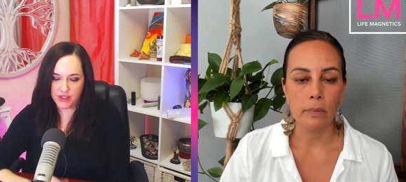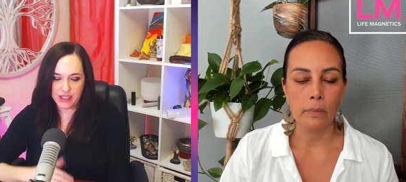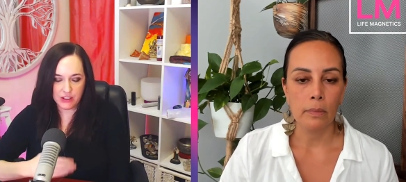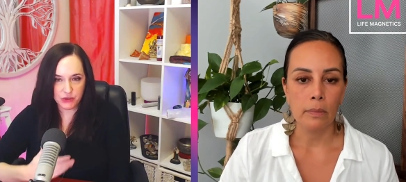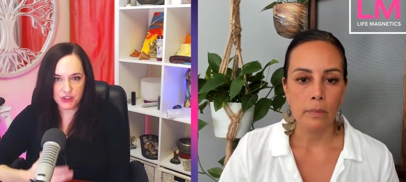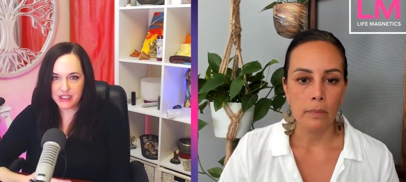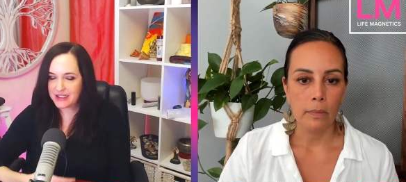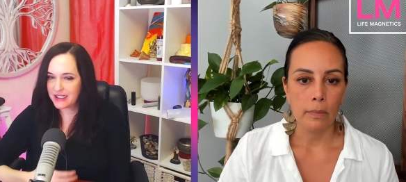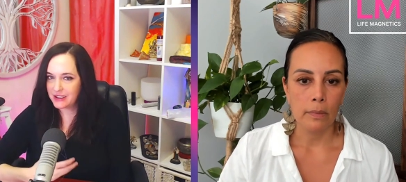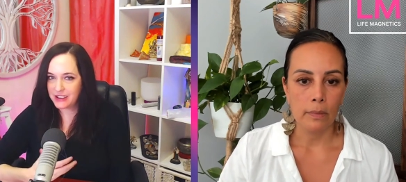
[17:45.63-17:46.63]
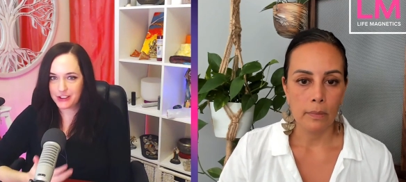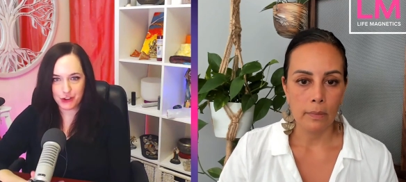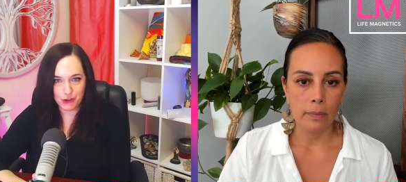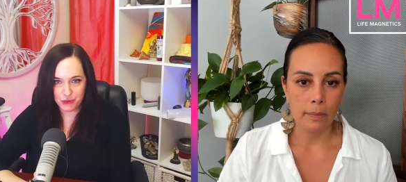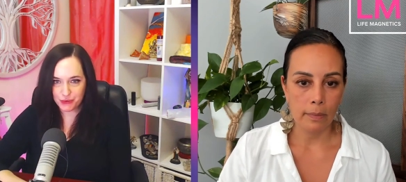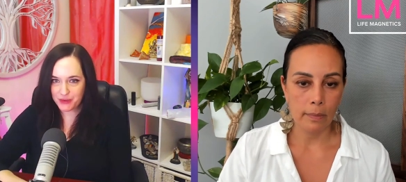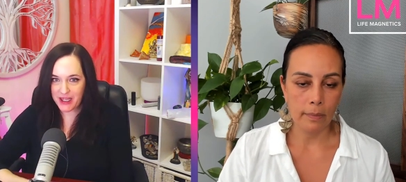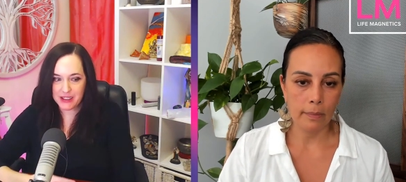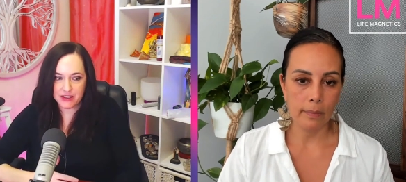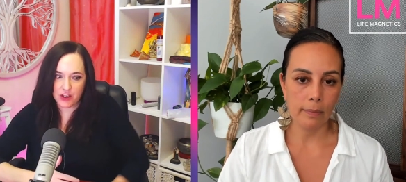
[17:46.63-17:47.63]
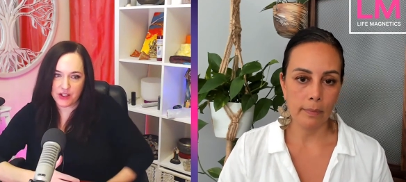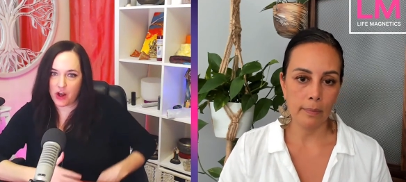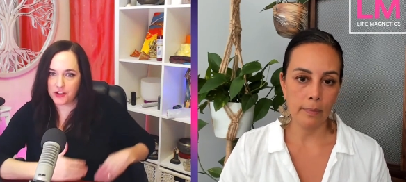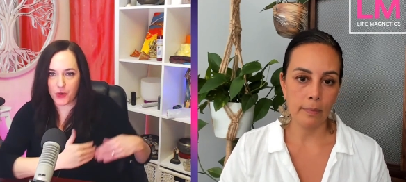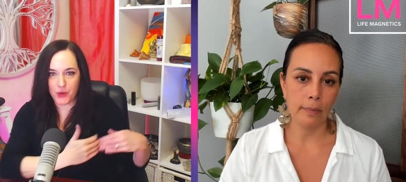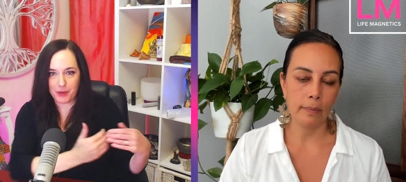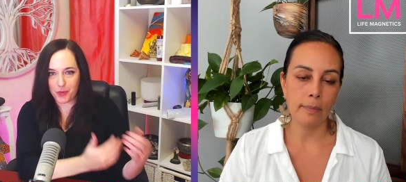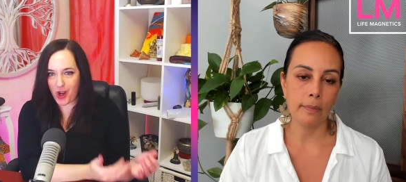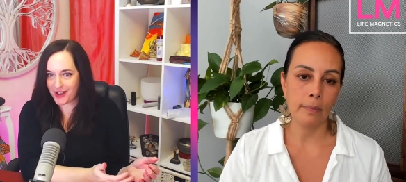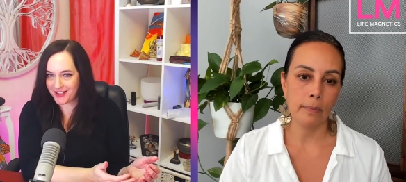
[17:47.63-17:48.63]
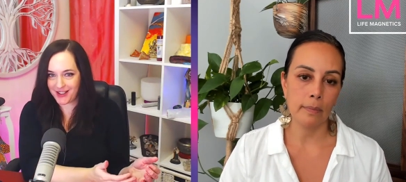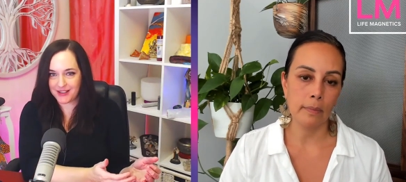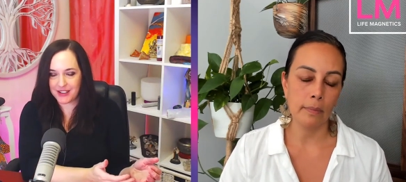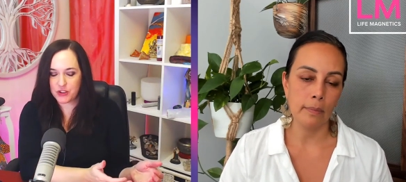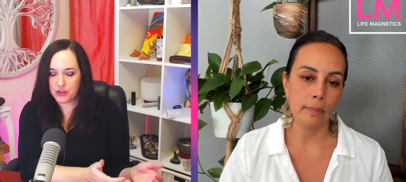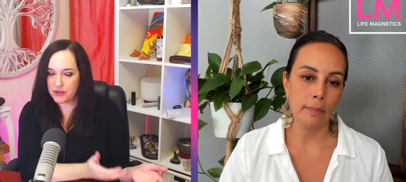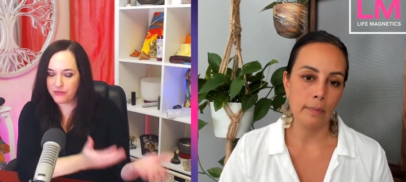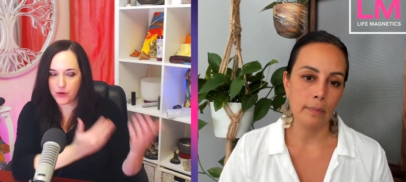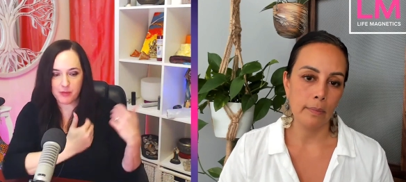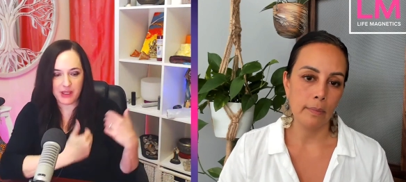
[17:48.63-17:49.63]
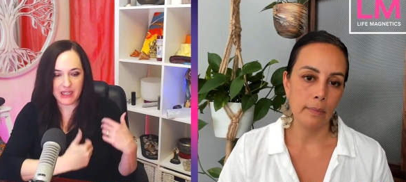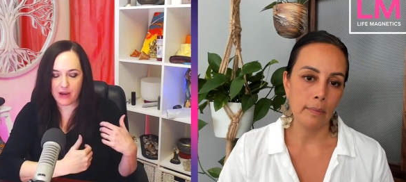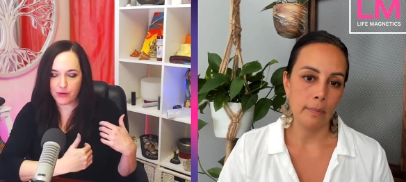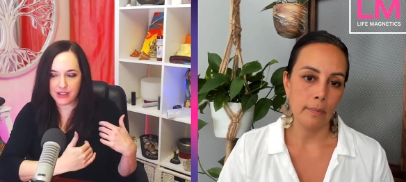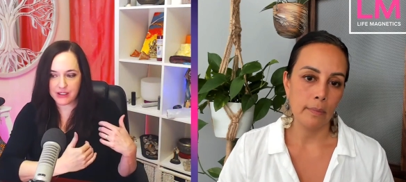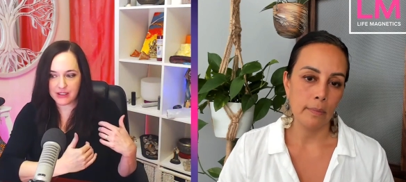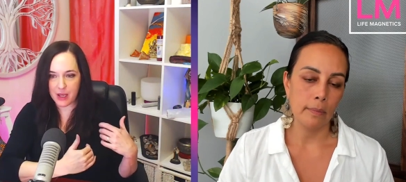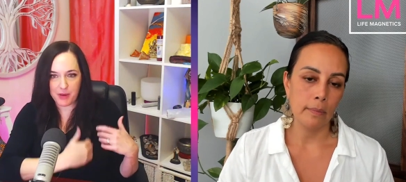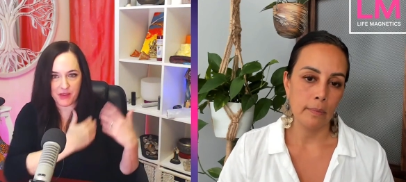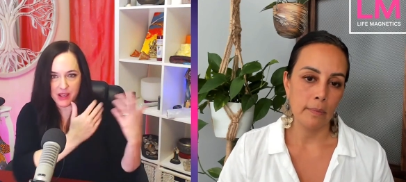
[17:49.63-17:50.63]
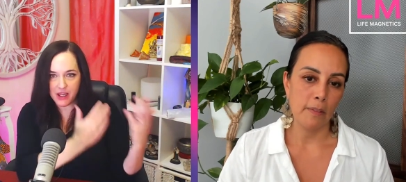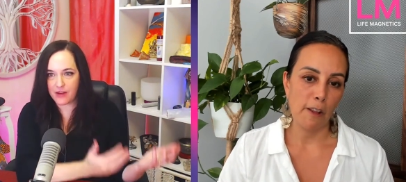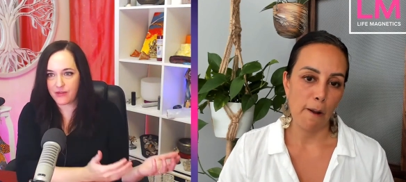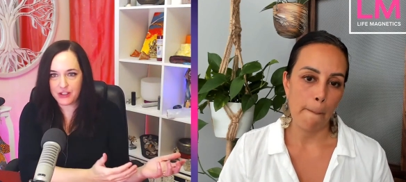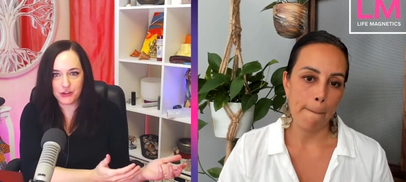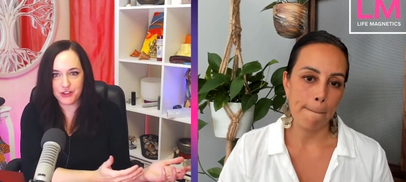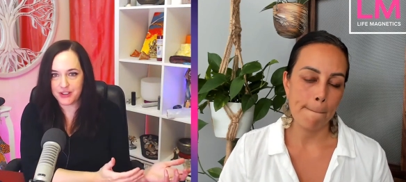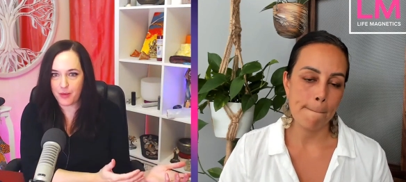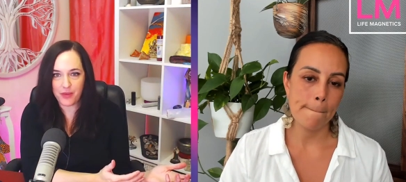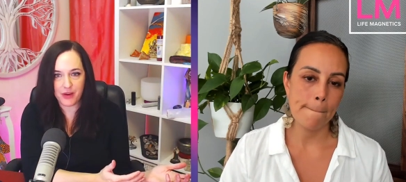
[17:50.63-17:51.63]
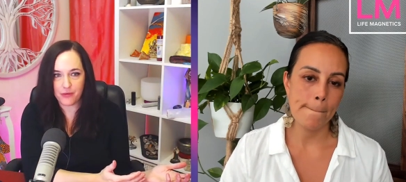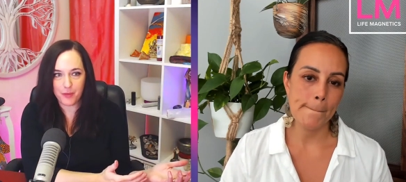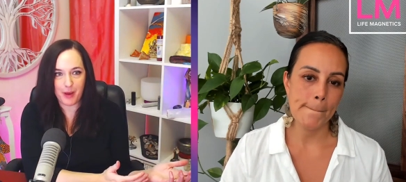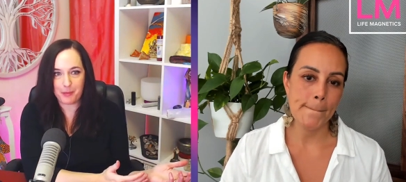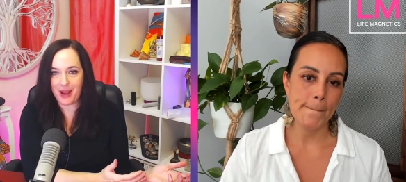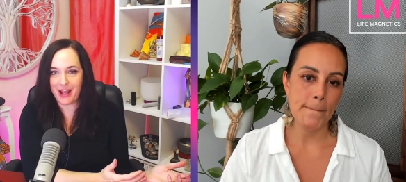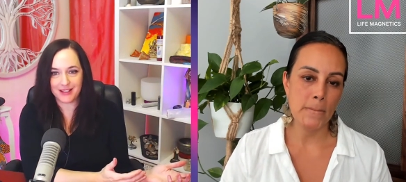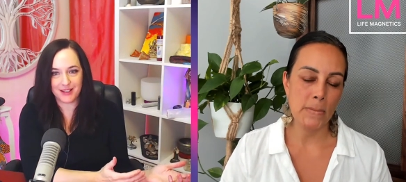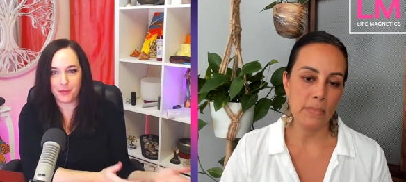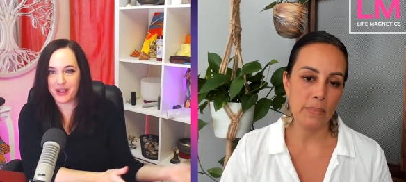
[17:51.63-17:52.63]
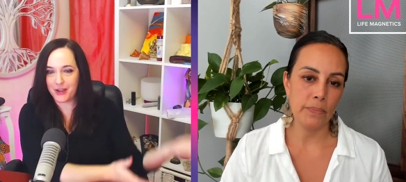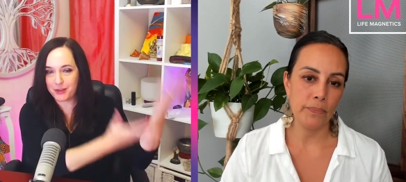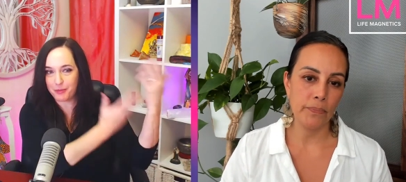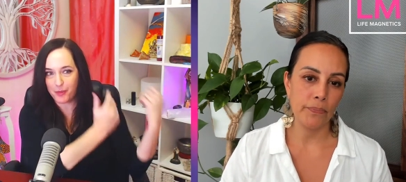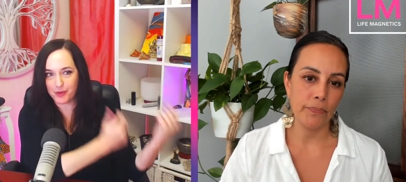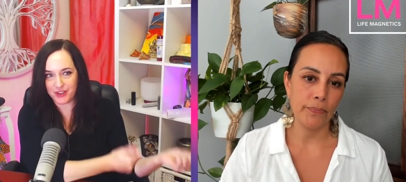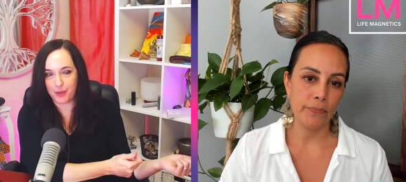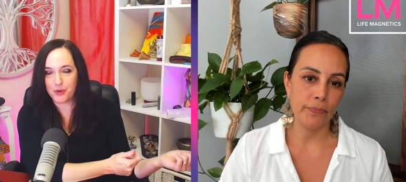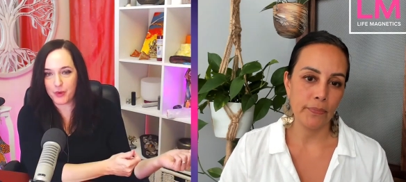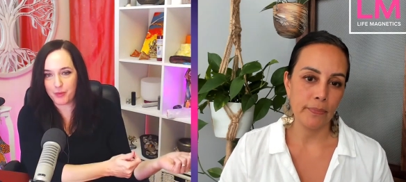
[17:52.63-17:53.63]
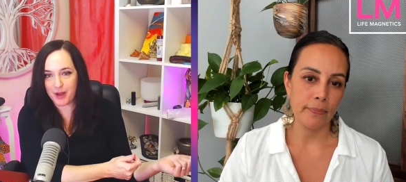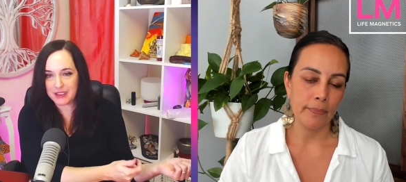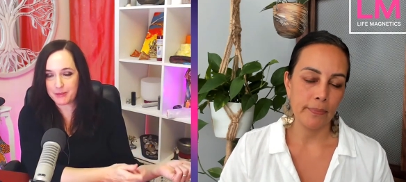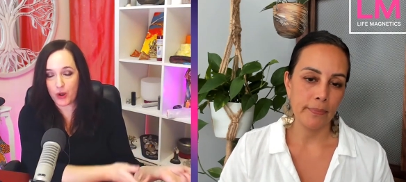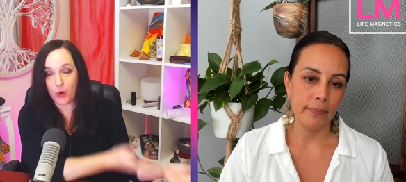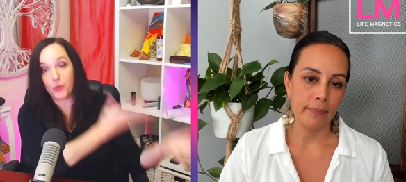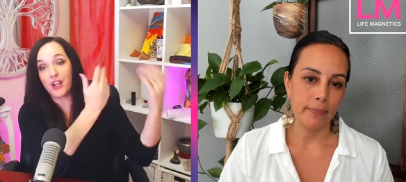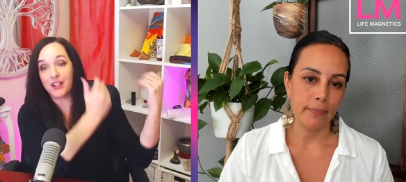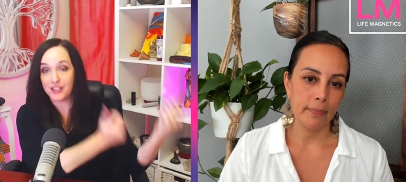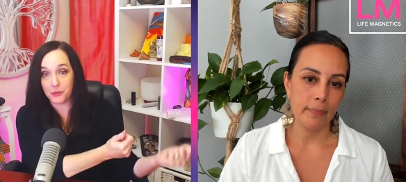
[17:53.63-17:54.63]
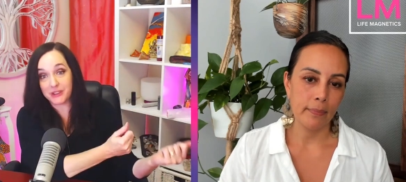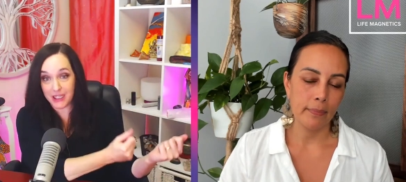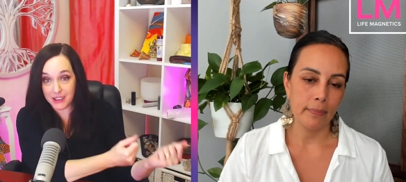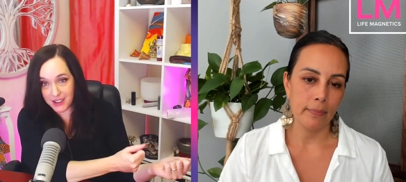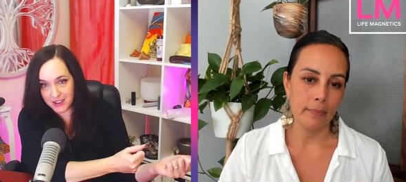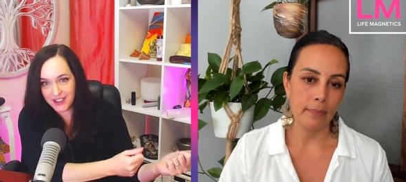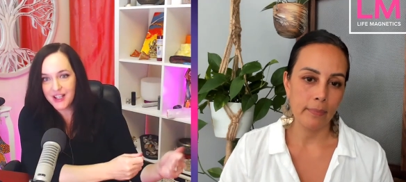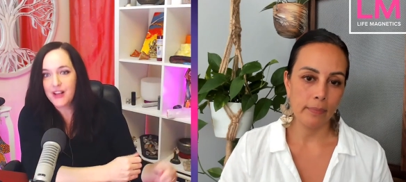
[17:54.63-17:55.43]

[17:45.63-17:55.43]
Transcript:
Speaker 1: the healer needs healing too and it's an ongoing process and for me every time i think i've healed something from my past something else bubbles up and reminds me oh we're not done with that yet